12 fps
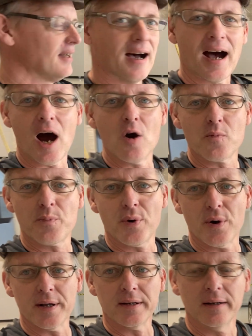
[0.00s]

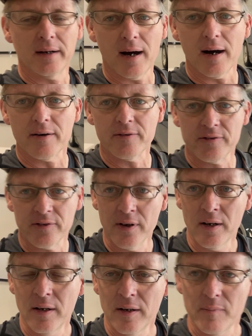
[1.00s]
output of
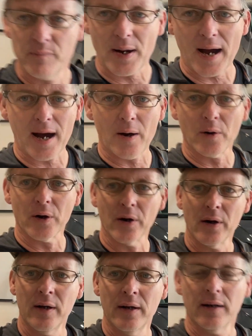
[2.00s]
power
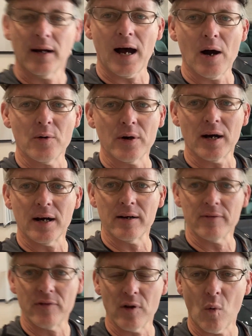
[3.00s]
out
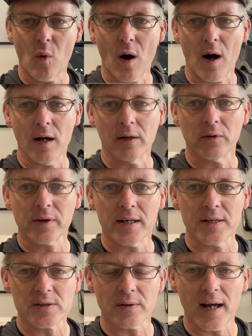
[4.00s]
of the wall. Okay,
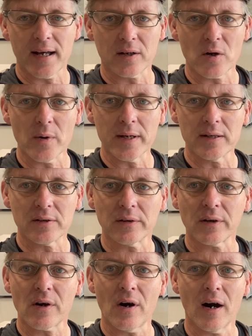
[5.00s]
so that going into the
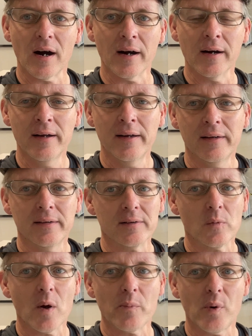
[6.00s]
car,
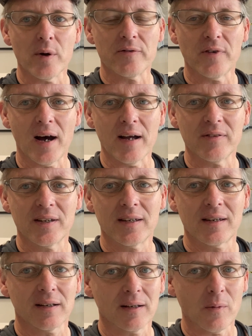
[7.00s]
1.5
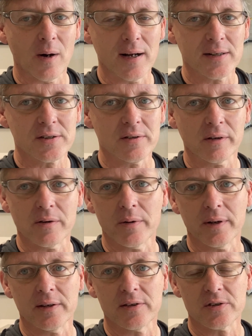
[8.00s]
kilowatts, and you're going
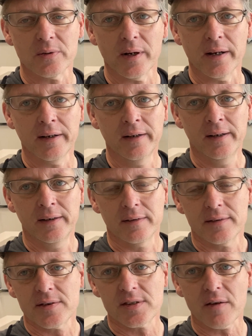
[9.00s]
into a
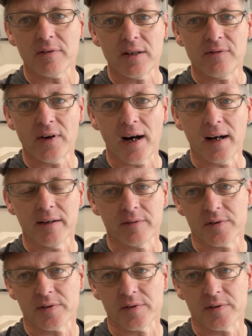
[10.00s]
75 or